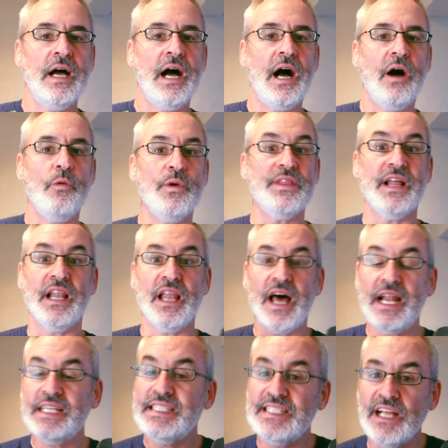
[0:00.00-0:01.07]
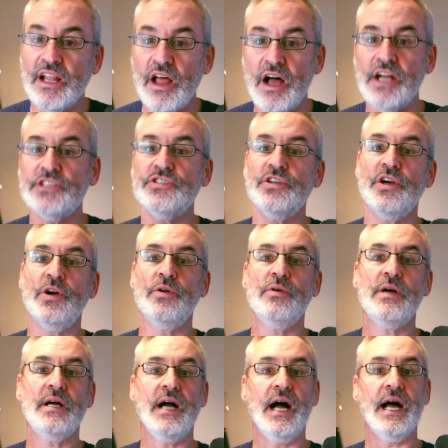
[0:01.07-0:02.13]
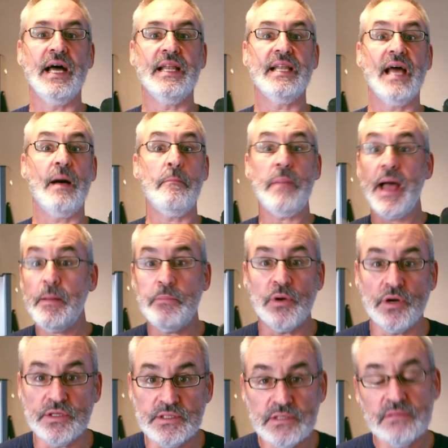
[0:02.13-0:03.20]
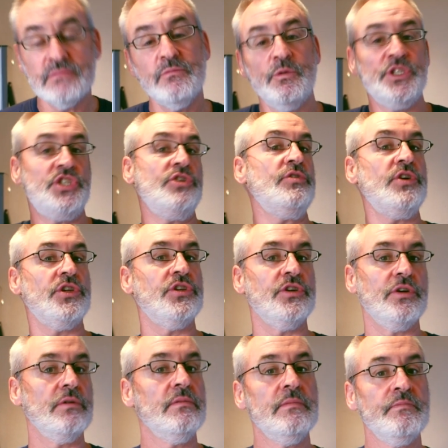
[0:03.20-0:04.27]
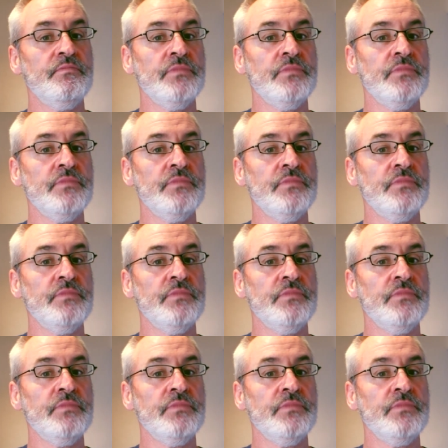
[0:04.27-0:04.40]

uh, with a lot of cilantro and uh, peppers, which you could do.